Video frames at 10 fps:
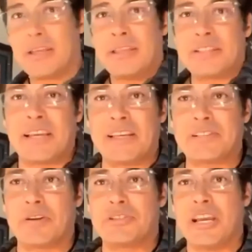these things
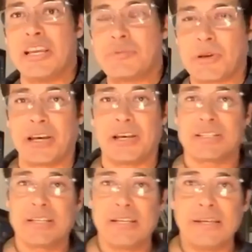don't change,
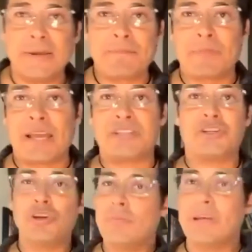because as
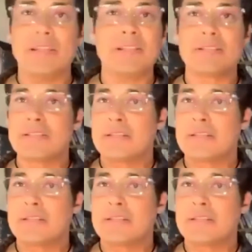humans,